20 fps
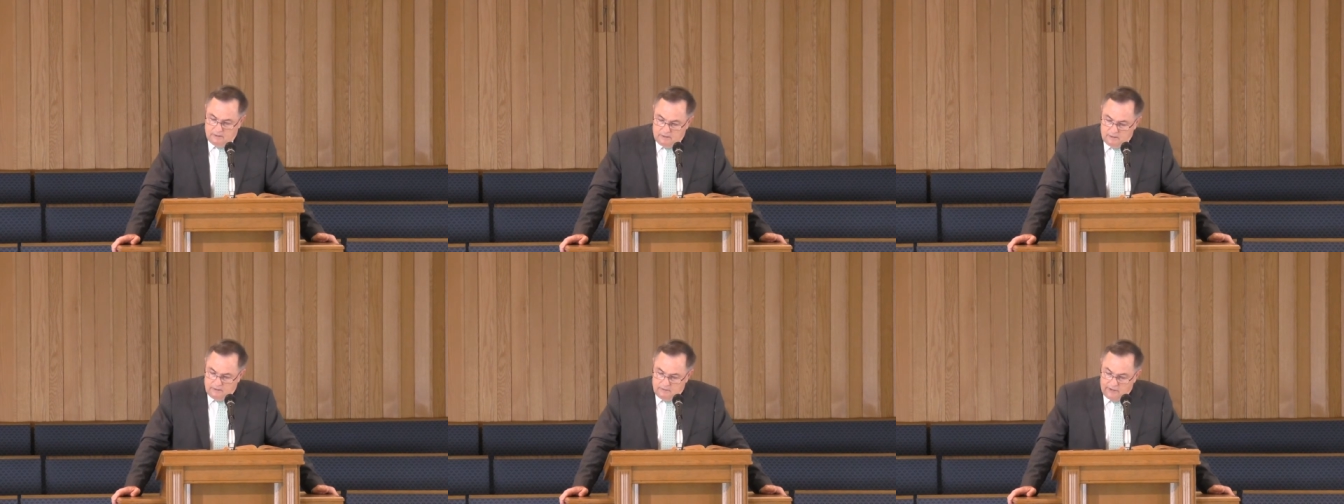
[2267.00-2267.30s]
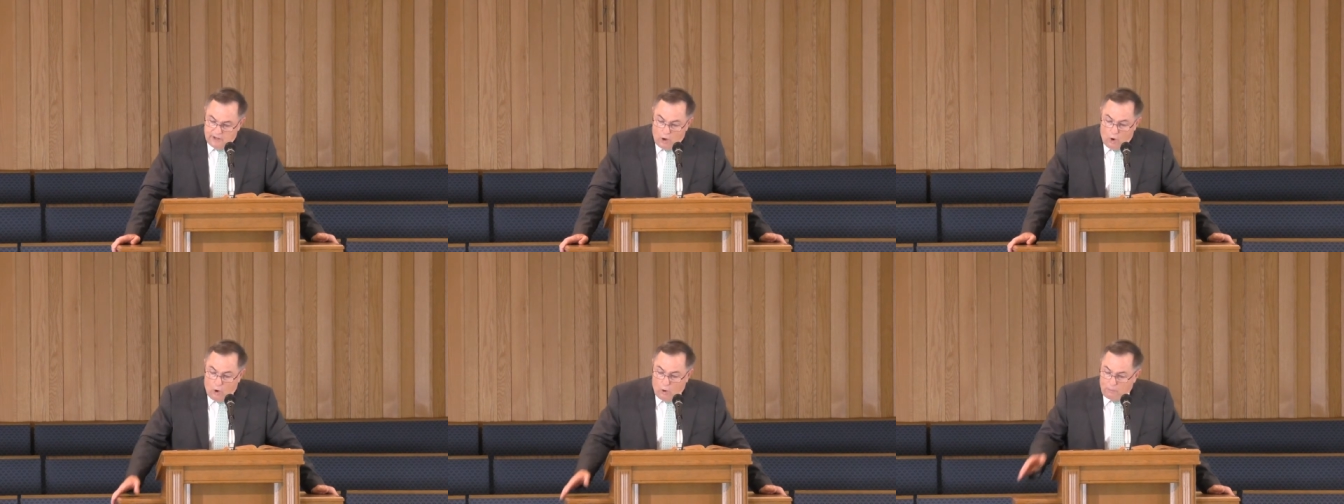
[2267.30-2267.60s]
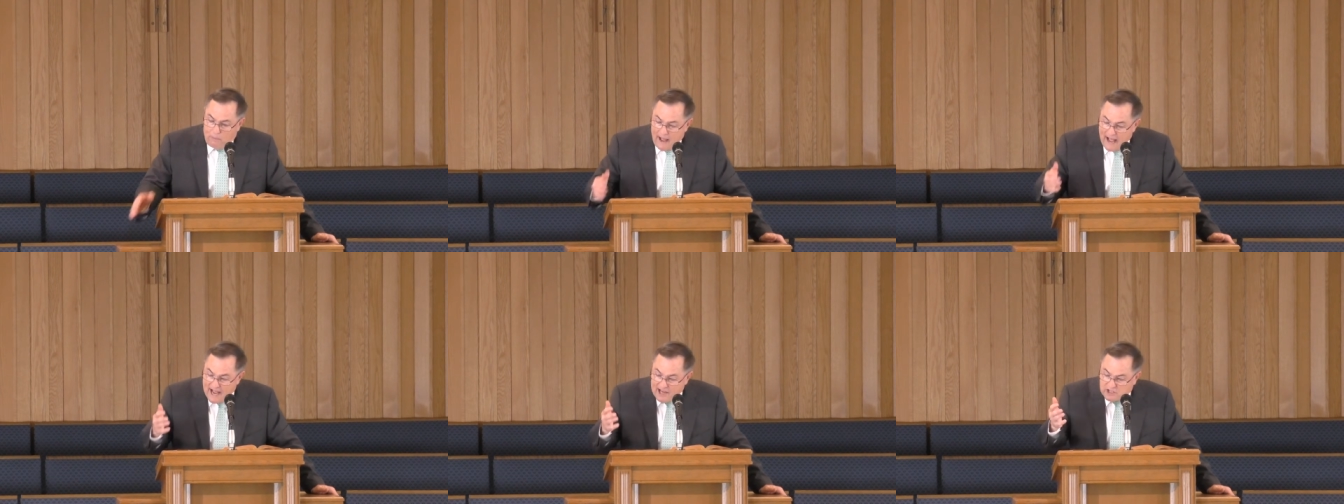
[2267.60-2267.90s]
The old
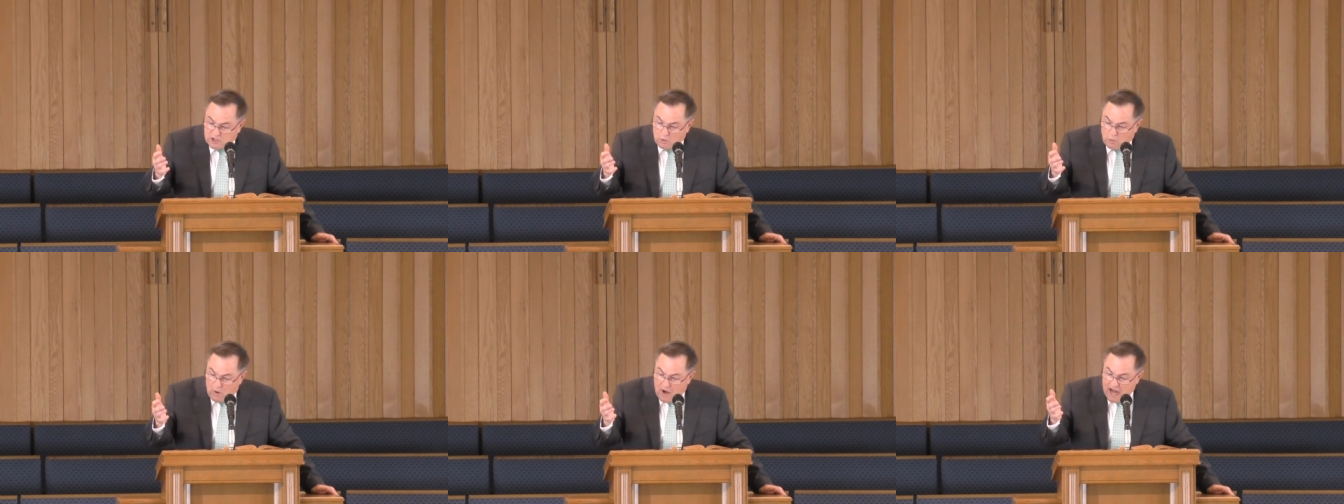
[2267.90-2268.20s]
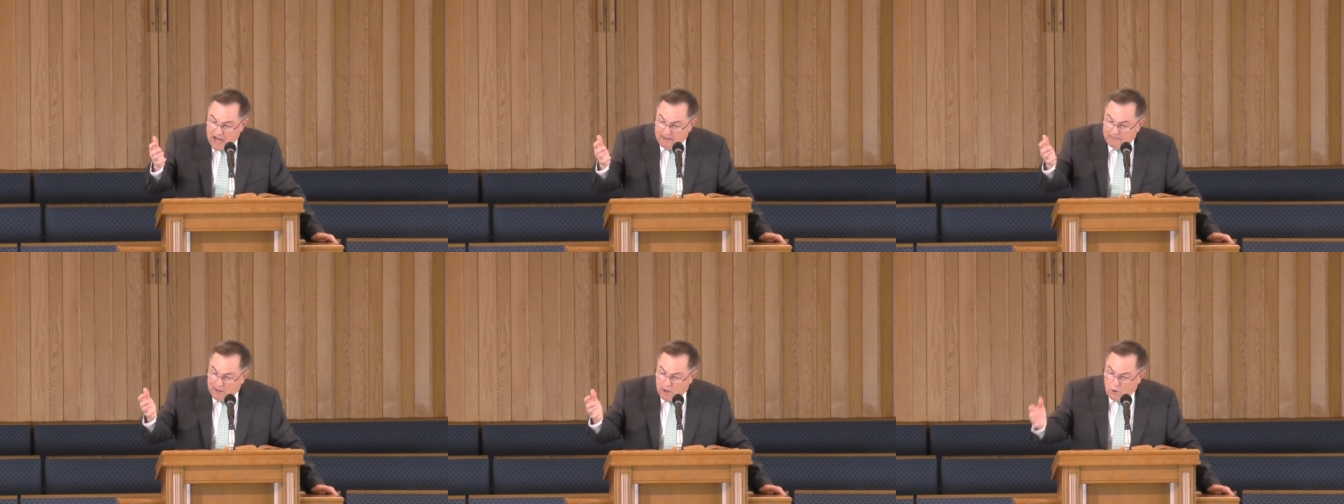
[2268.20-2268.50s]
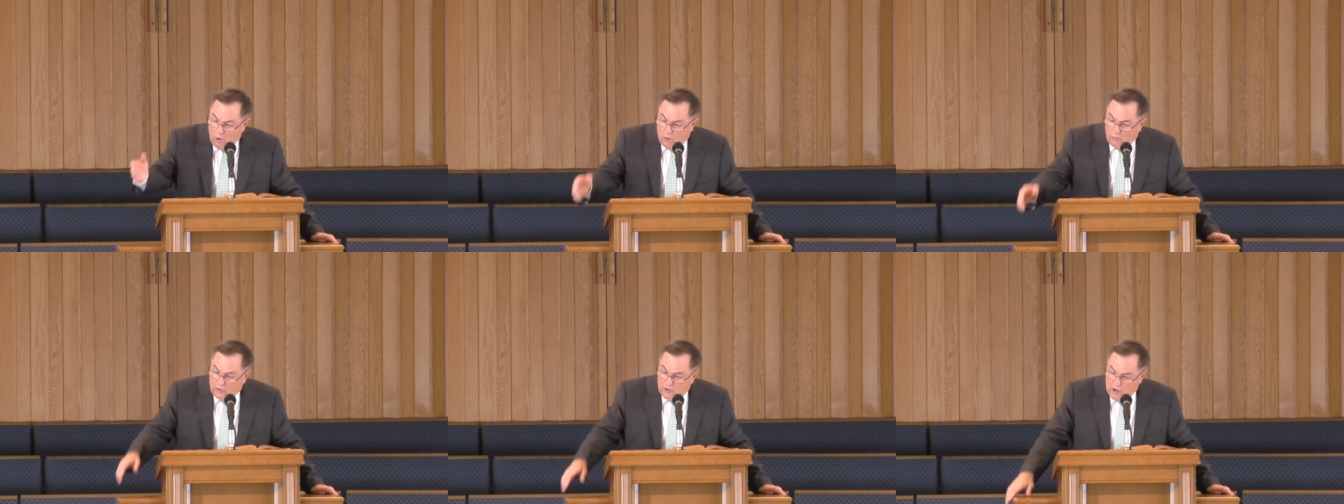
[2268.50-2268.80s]
passed away,
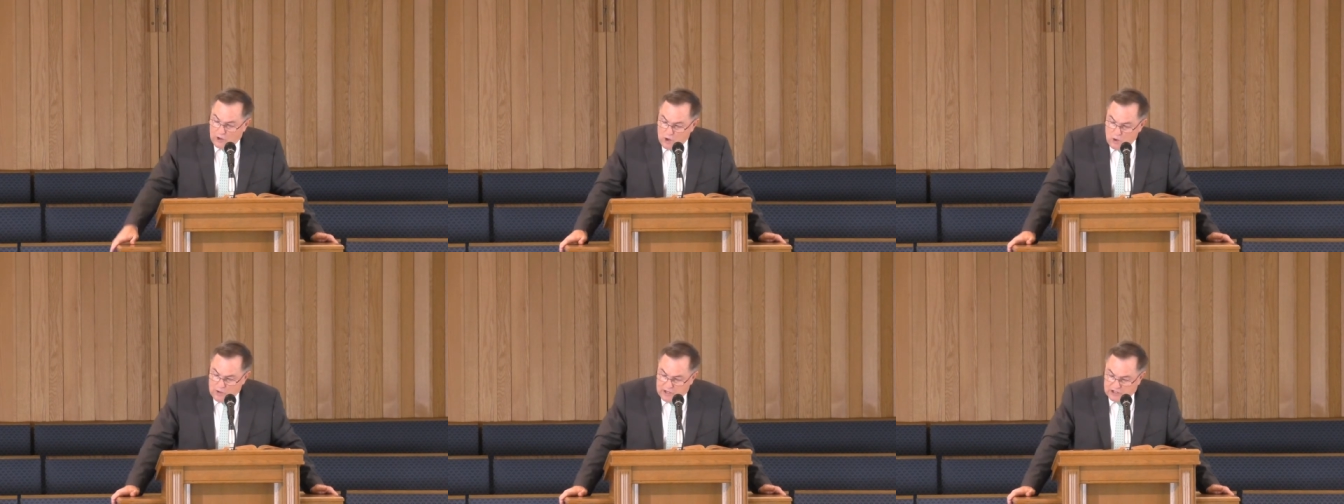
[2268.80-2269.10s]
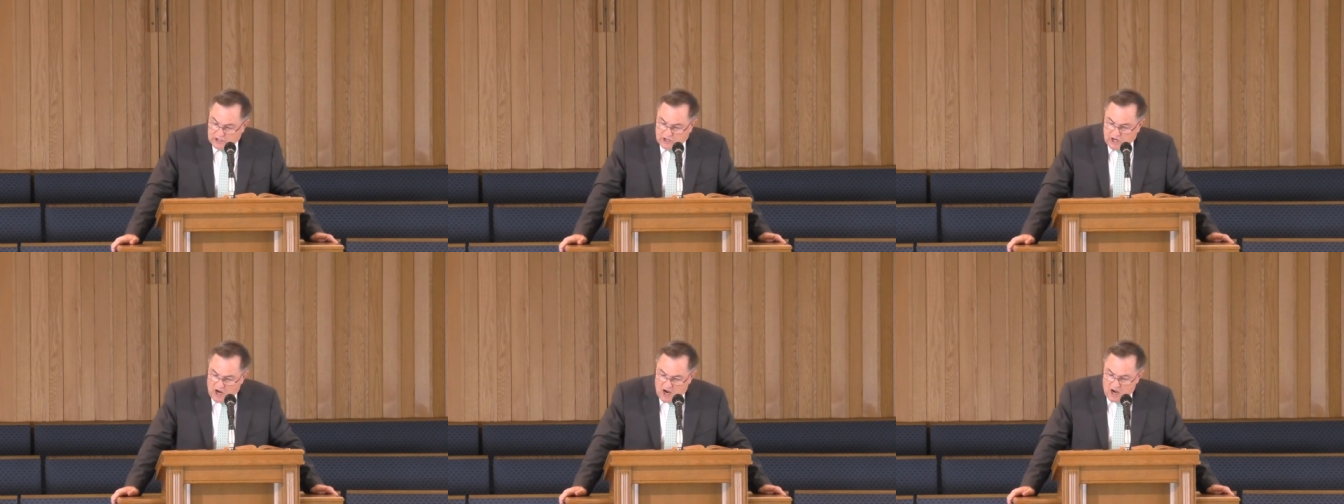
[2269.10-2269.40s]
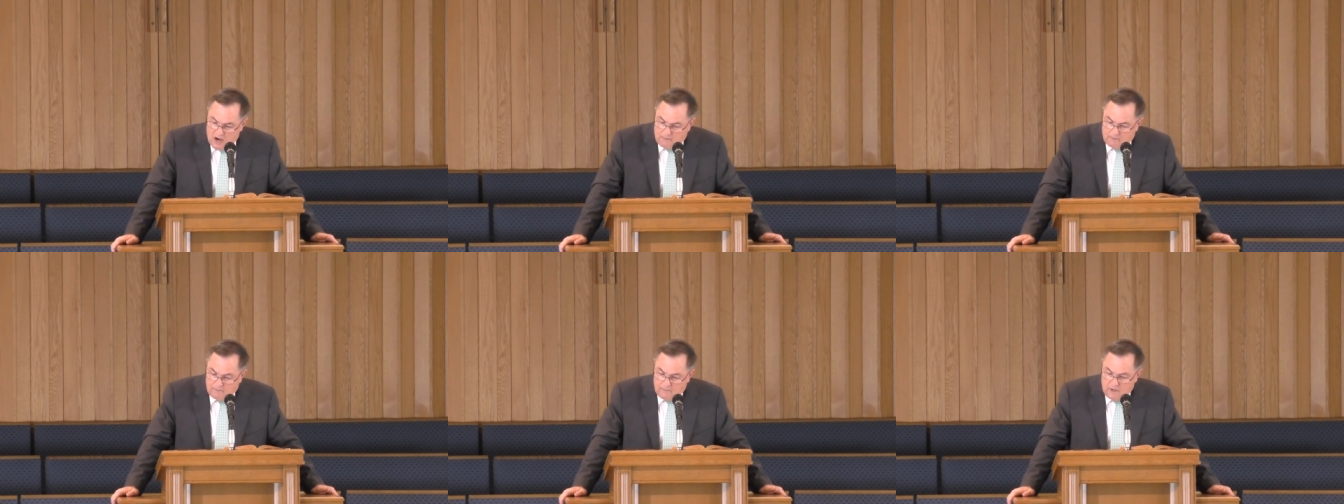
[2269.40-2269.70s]
behold, the new has
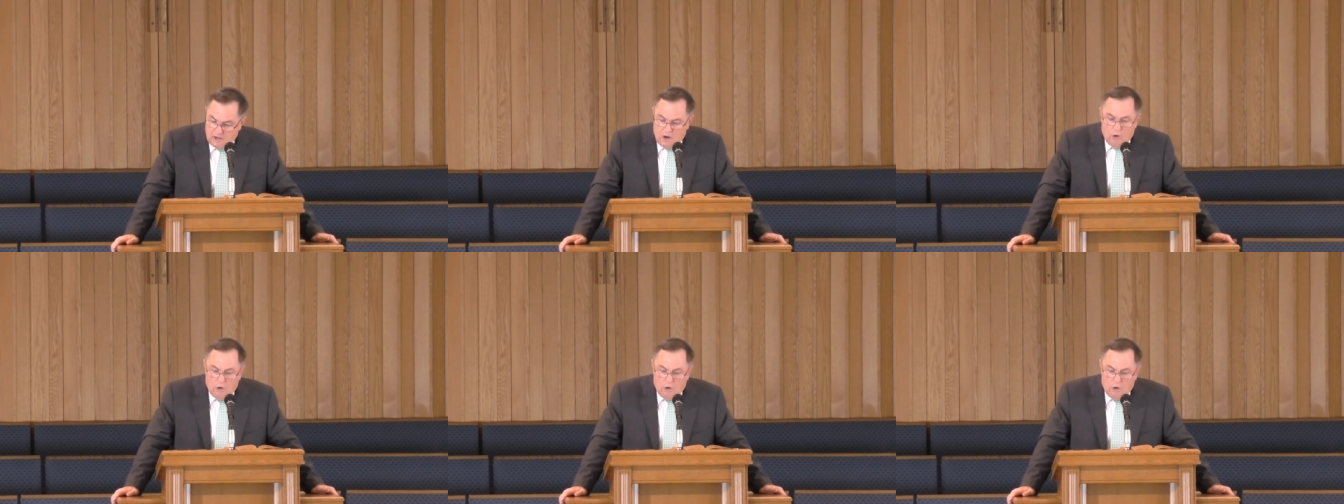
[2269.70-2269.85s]
come.